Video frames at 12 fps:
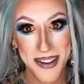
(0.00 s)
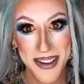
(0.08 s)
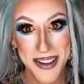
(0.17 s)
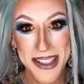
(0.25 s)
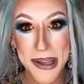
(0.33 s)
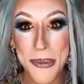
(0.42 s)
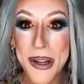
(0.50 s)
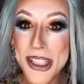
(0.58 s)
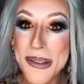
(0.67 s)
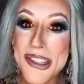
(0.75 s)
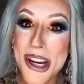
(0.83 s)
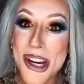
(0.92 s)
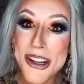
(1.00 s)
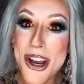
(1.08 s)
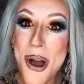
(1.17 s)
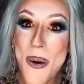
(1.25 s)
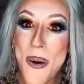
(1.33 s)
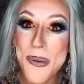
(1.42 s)
So when you start to
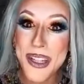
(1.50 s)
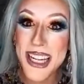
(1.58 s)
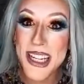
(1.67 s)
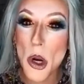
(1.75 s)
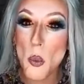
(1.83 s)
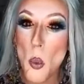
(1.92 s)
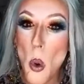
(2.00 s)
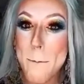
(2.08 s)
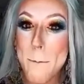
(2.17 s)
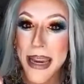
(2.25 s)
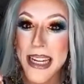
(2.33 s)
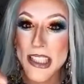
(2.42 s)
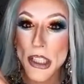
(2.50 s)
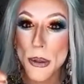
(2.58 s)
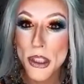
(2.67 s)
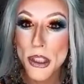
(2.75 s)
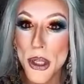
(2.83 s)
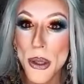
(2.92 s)
hone in on what makes you
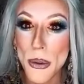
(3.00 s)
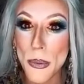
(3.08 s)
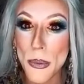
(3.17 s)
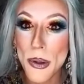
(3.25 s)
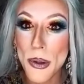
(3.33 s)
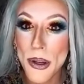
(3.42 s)
you,